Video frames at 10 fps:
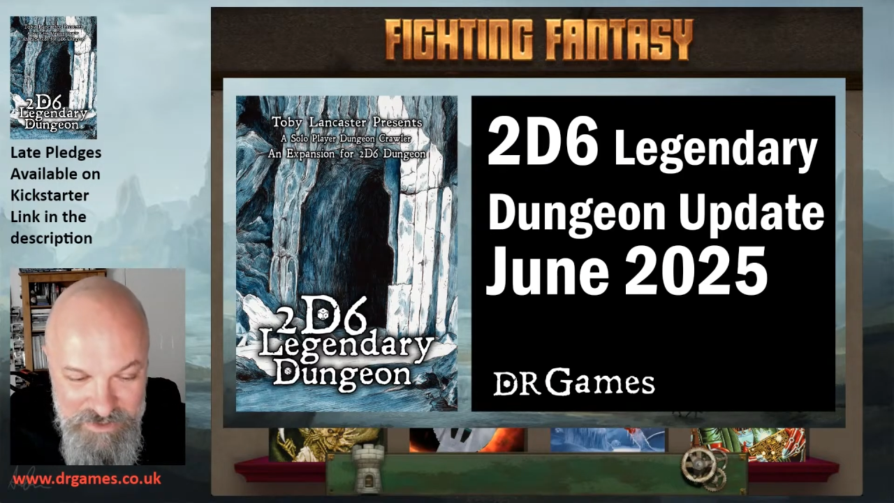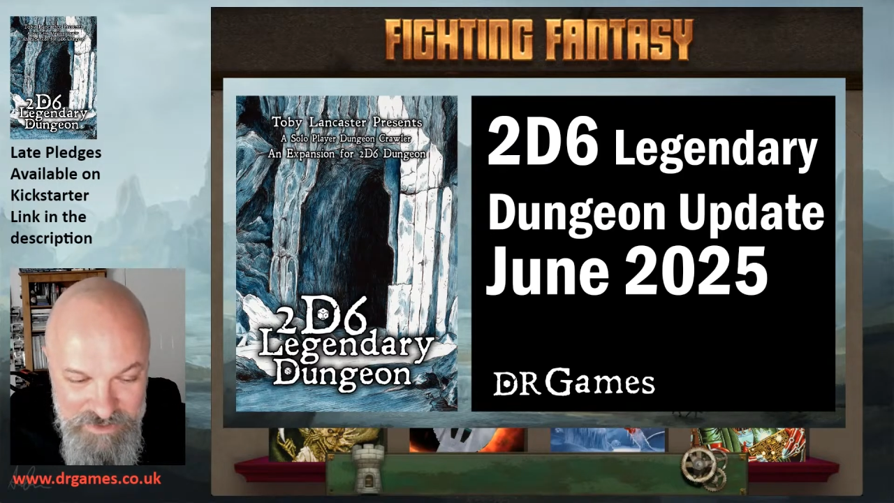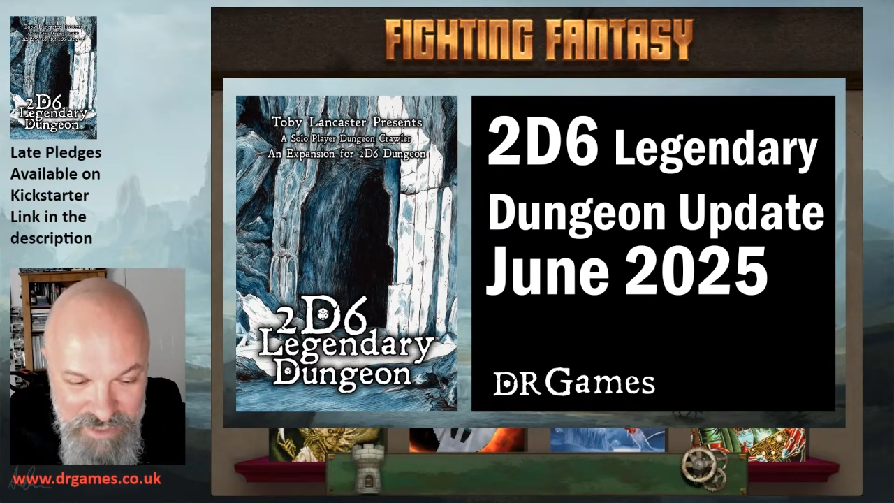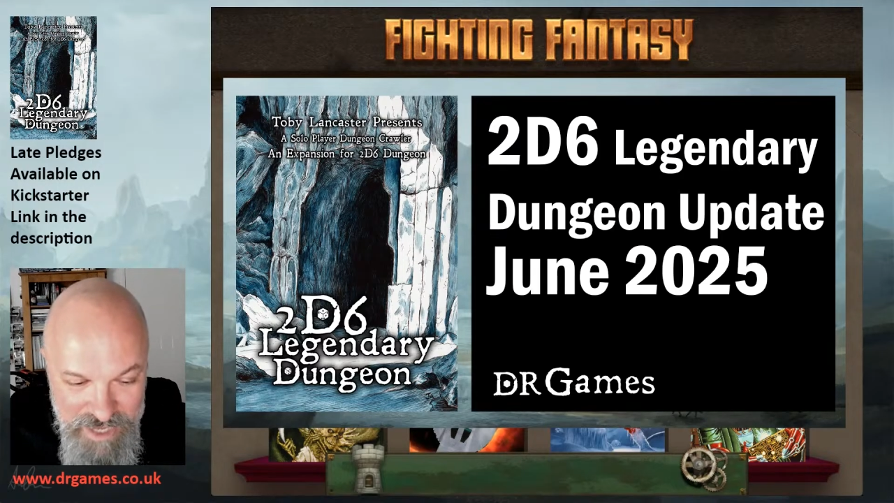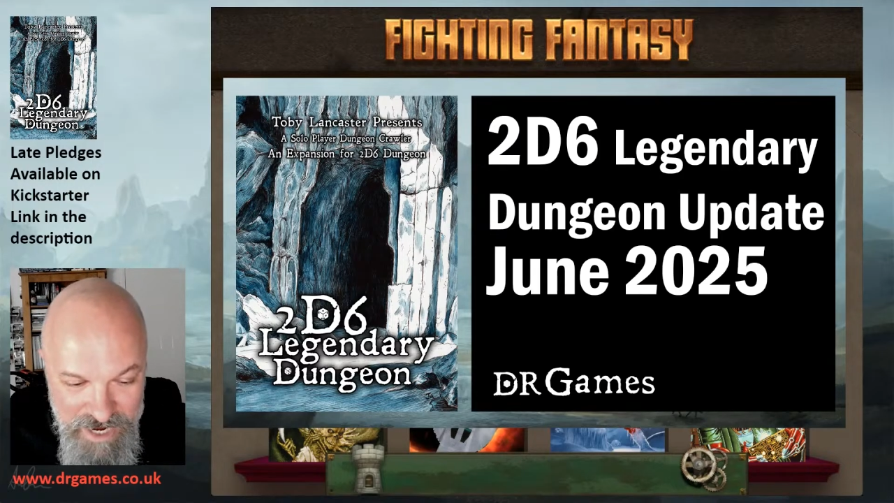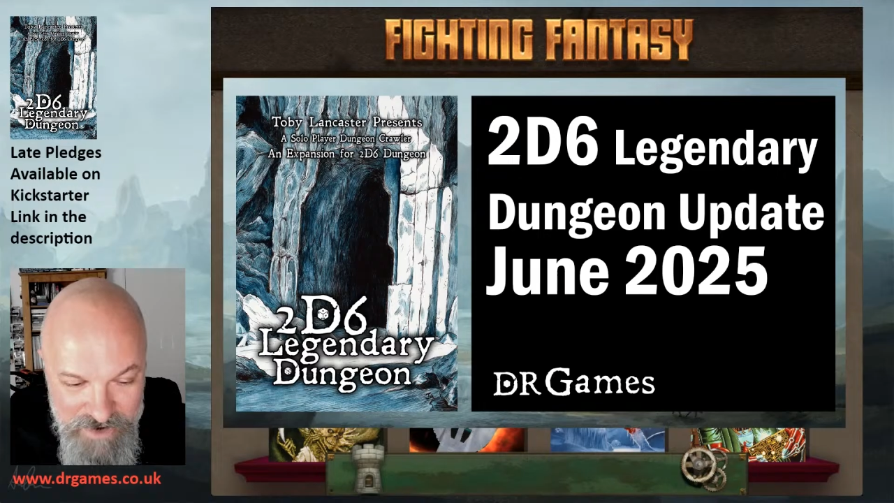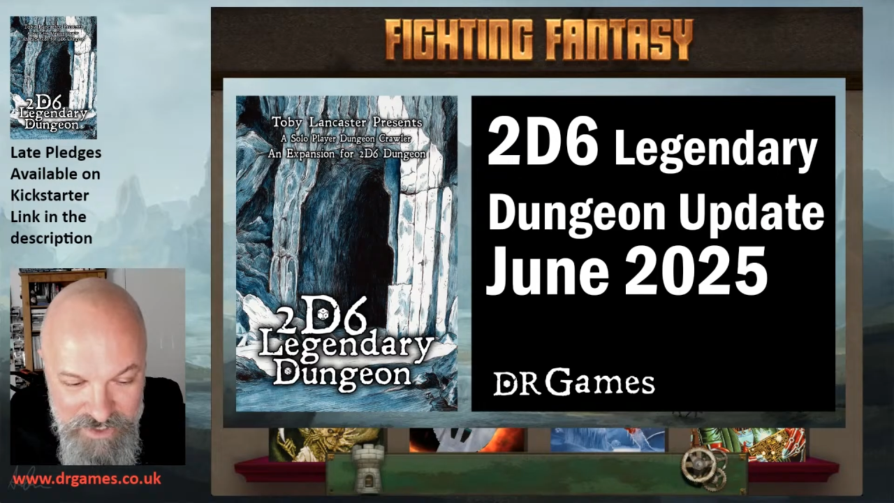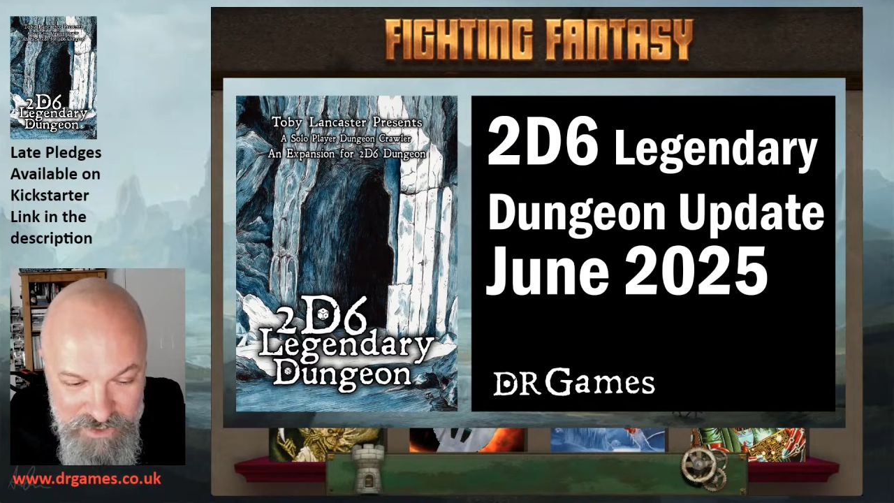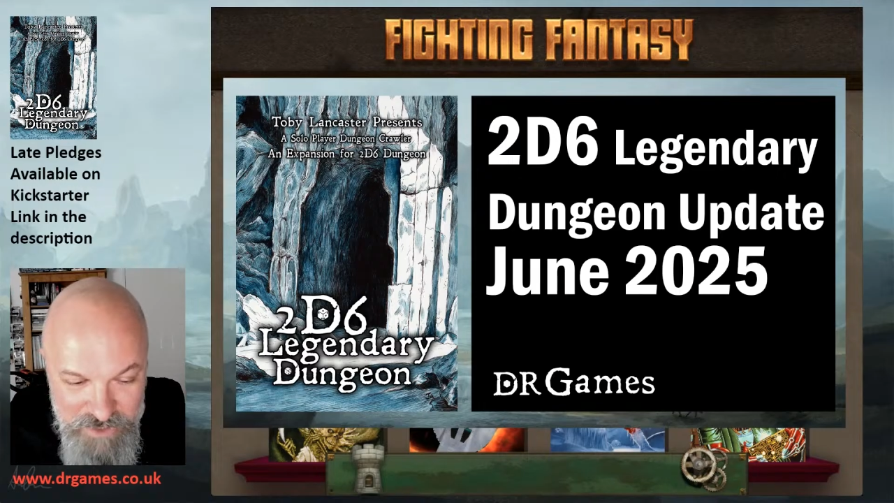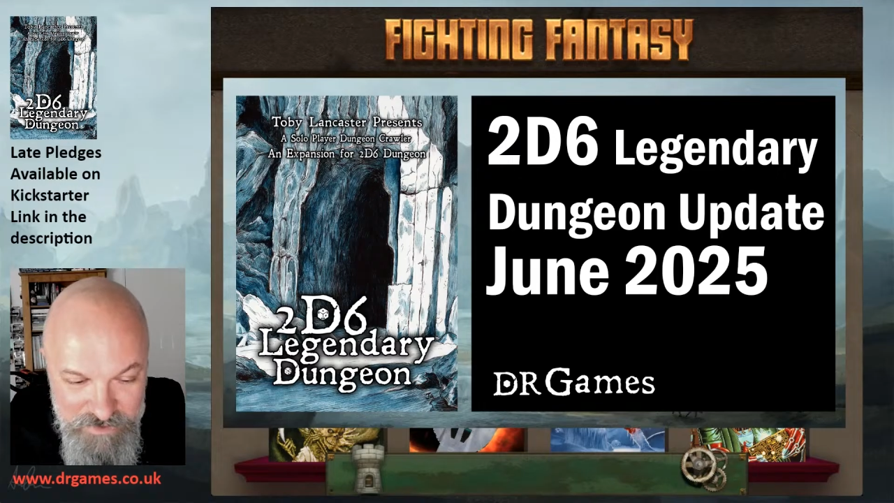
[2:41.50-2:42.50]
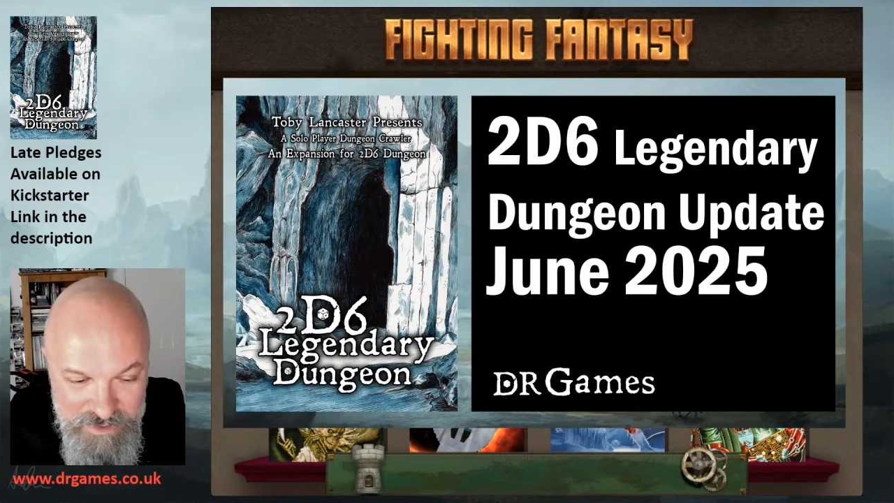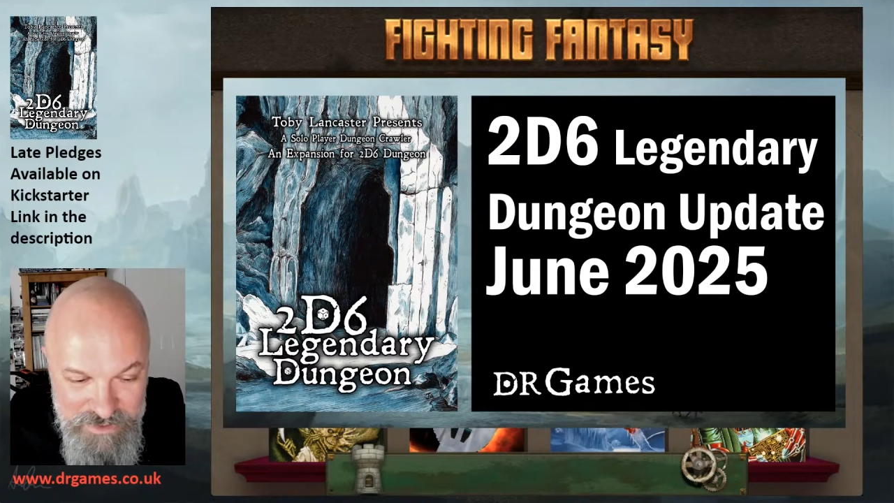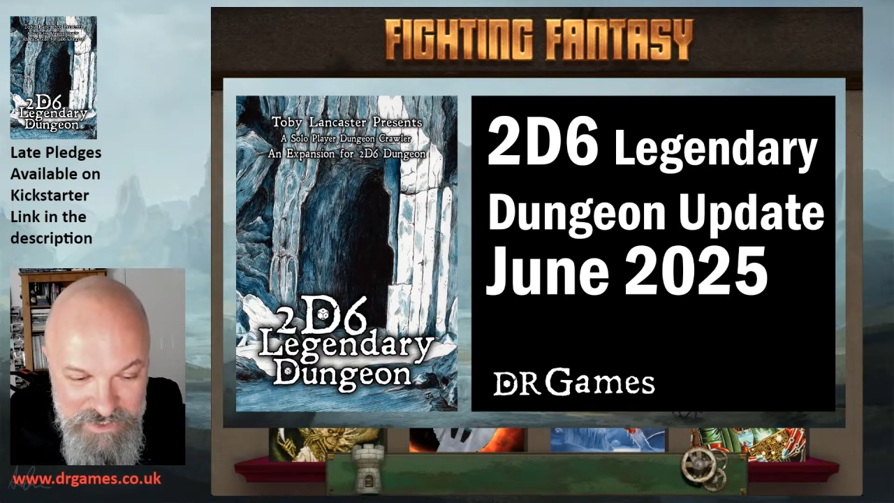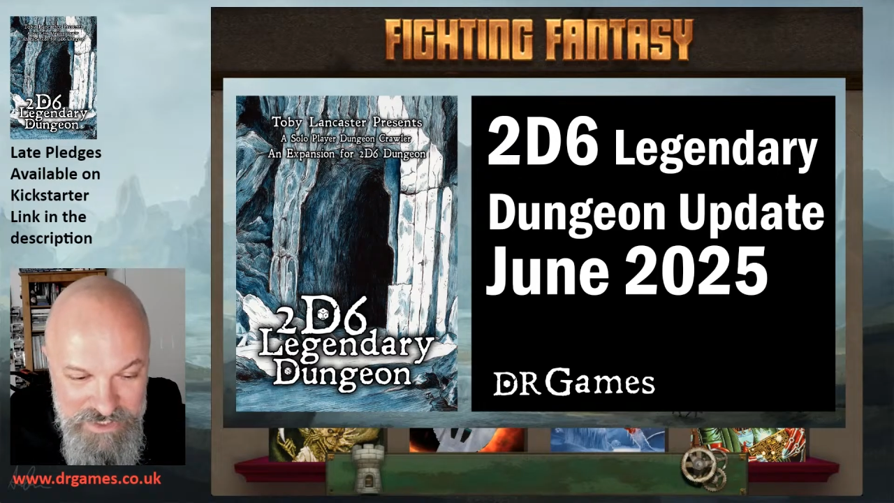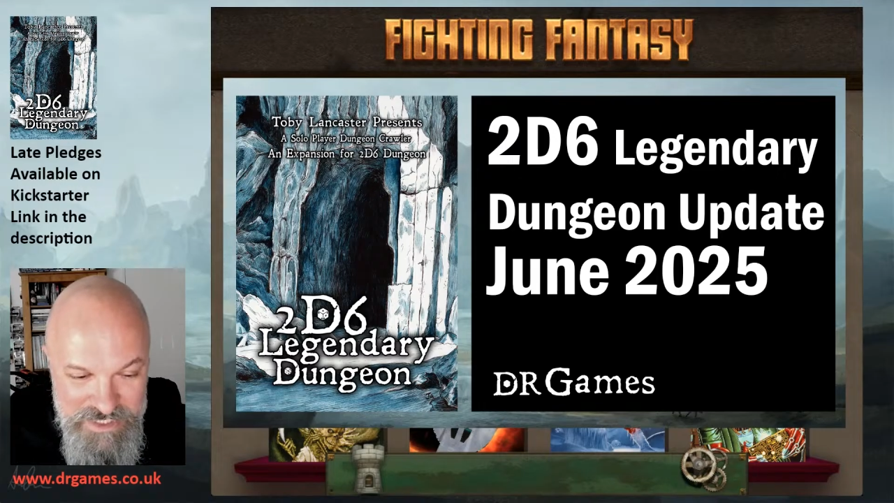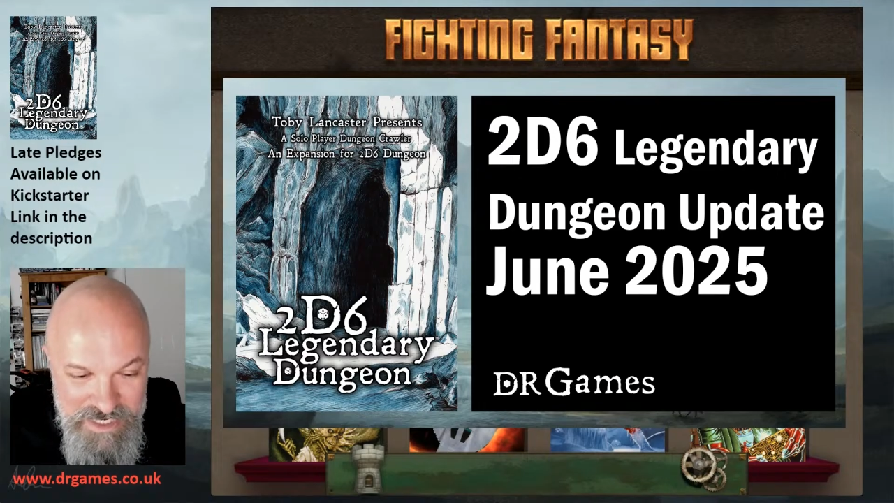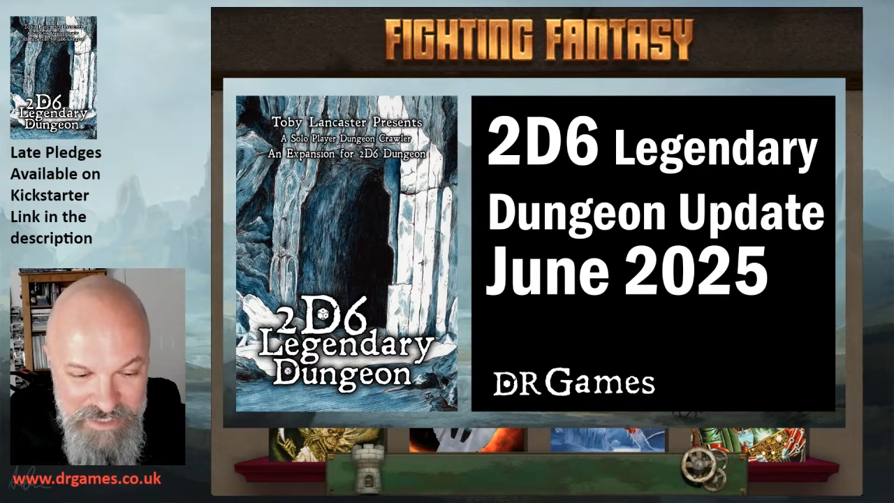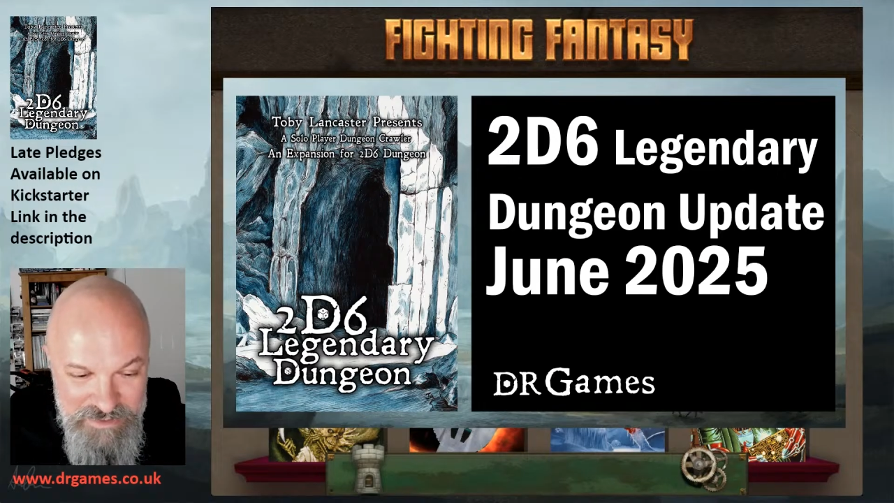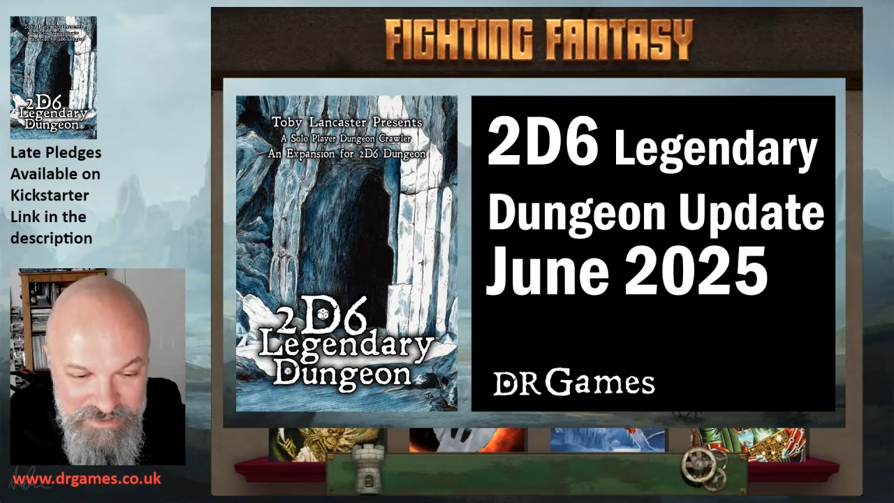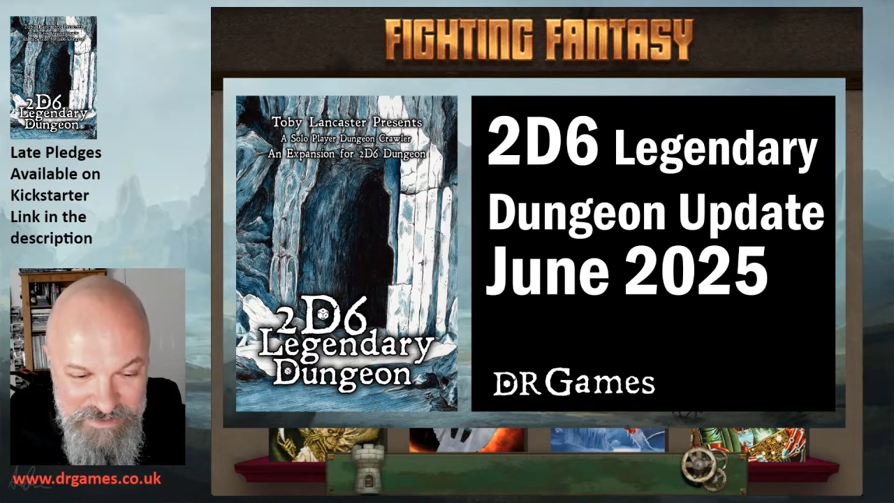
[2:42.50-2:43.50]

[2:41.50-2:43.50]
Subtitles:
how you doing? Good to see you.